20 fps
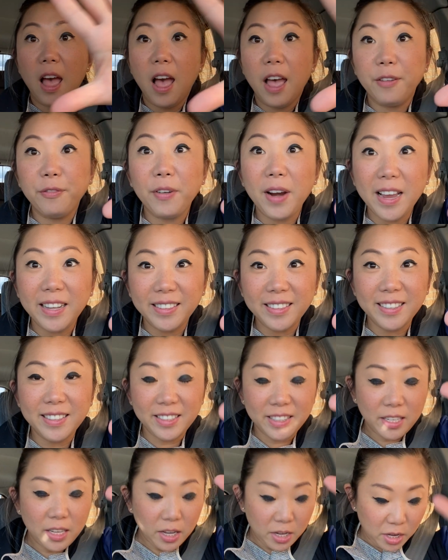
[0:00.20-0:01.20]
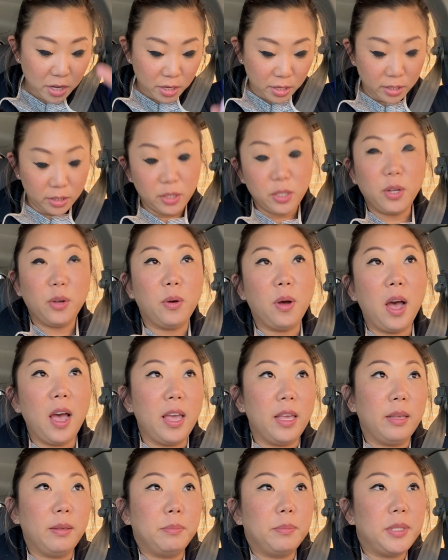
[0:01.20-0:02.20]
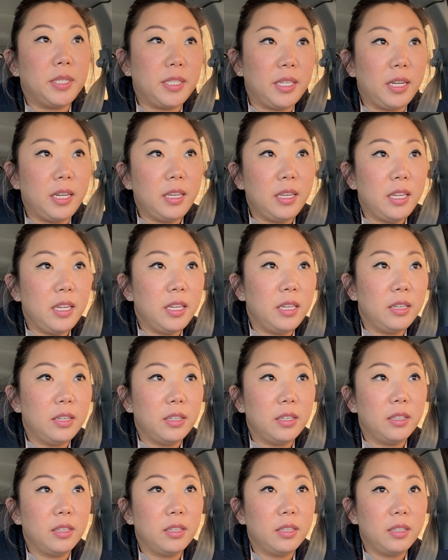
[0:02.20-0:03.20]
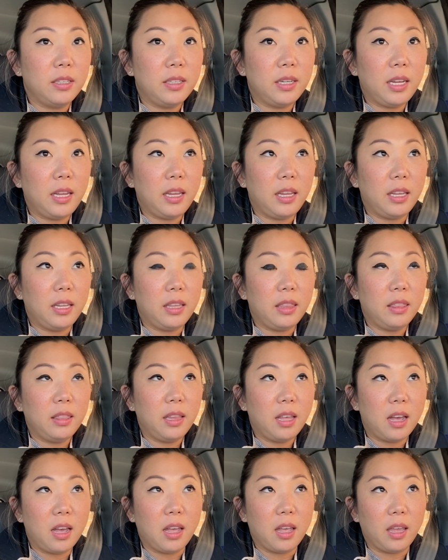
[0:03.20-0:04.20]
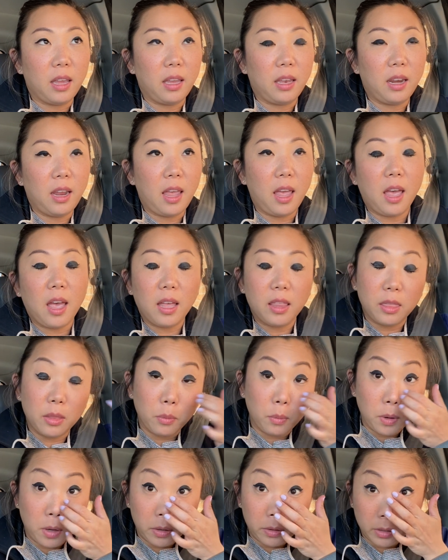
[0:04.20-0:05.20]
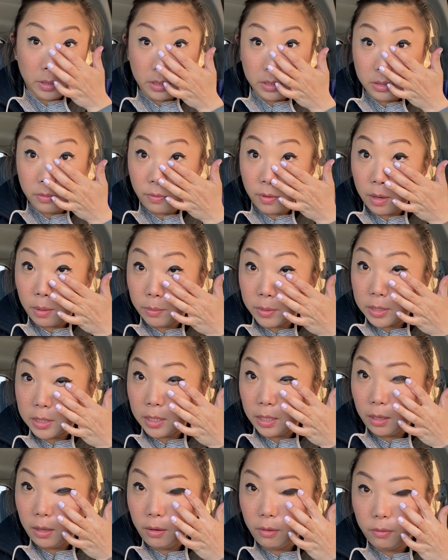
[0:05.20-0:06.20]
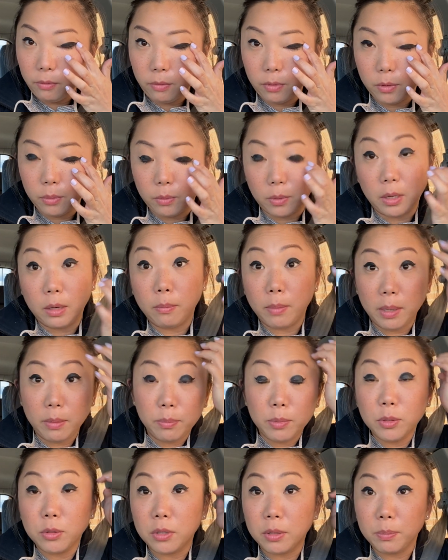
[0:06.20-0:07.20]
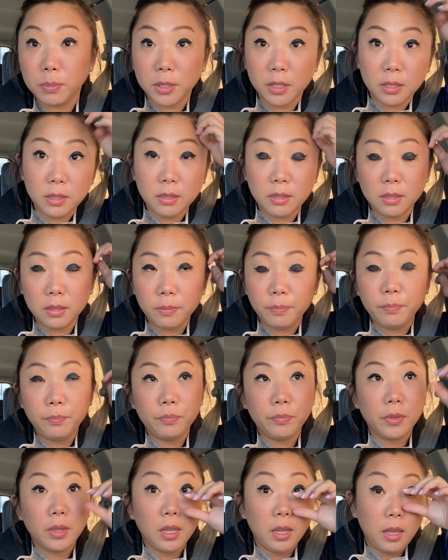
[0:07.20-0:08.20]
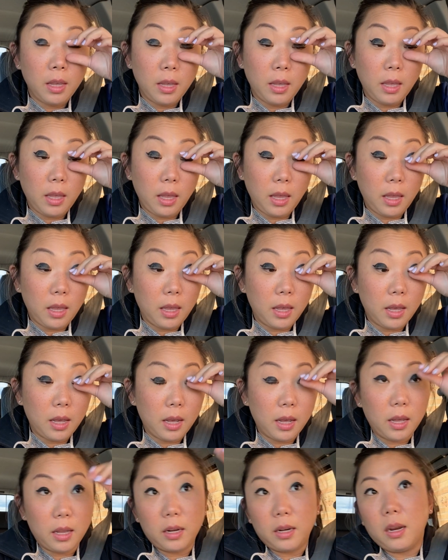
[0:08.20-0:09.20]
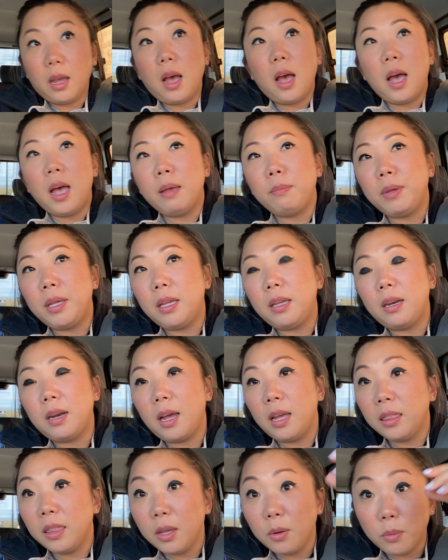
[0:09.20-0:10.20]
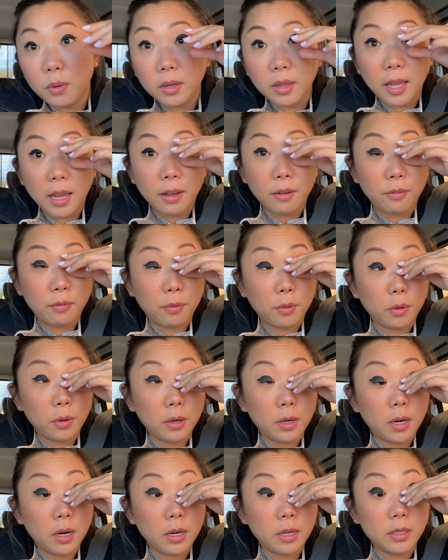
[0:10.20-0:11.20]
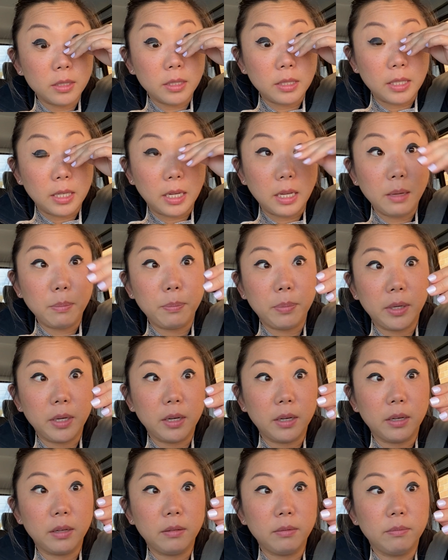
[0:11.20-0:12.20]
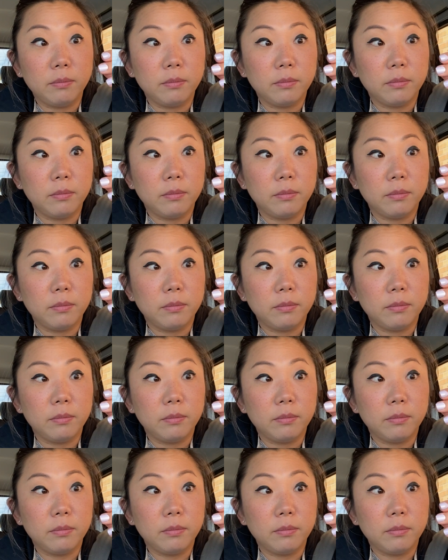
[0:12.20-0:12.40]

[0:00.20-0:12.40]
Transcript: Hi friends! So I'm sitting here in line at the Walgreens pharmacy for one of my prescriptions. And I mean, I think we're like four cars deep here.